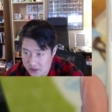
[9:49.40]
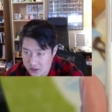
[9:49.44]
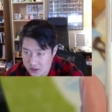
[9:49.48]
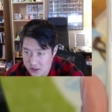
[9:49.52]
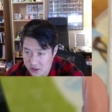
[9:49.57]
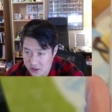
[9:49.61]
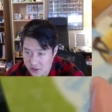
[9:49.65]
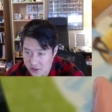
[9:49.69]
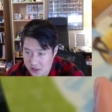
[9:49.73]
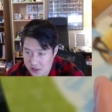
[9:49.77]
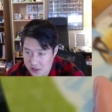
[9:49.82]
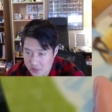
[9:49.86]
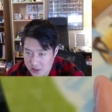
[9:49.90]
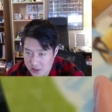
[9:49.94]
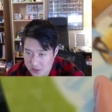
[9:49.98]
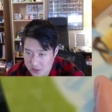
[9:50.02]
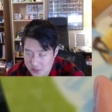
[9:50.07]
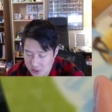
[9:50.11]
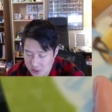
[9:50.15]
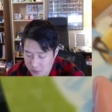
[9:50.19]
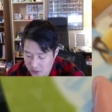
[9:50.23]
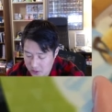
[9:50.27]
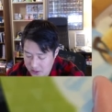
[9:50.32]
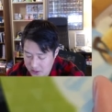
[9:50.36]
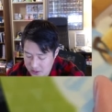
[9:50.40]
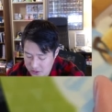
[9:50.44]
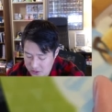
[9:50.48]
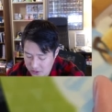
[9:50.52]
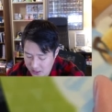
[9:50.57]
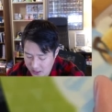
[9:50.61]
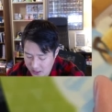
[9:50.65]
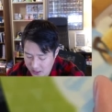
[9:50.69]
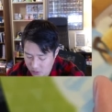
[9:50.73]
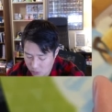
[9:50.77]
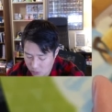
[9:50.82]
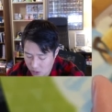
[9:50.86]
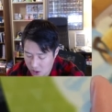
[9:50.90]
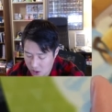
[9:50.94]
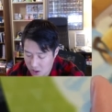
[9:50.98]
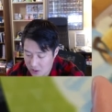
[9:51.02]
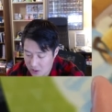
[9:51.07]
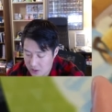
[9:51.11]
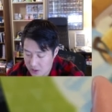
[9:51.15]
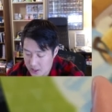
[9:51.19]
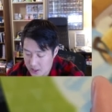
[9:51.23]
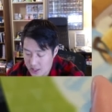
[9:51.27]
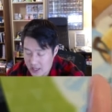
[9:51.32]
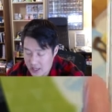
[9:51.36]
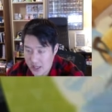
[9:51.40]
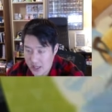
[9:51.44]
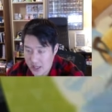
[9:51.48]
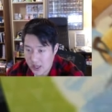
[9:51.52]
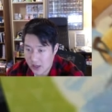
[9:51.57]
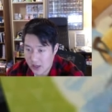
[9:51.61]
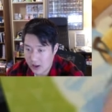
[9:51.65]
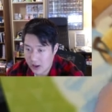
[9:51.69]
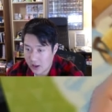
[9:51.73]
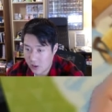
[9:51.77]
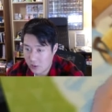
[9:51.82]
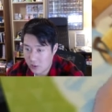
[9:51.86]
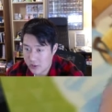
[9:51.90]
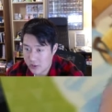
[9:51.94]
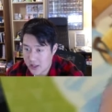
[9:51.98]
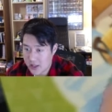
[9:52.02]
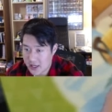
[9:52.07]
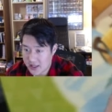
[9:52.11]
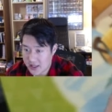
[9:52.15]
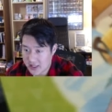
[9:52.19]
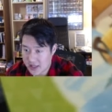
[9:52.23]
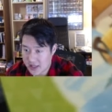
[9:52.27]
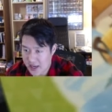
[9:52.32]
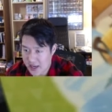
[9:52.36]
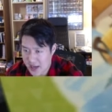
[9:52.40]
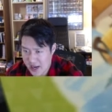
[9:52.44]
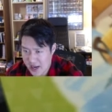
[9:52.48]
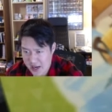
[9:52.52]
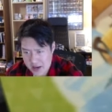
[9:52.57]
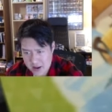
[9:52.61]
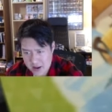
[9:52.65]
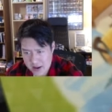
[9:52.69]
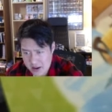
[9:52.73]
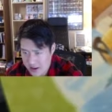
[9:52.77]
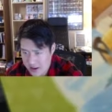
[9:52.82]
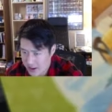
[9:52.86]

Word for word: So this must be one that still had raw. Uh, only got the nine.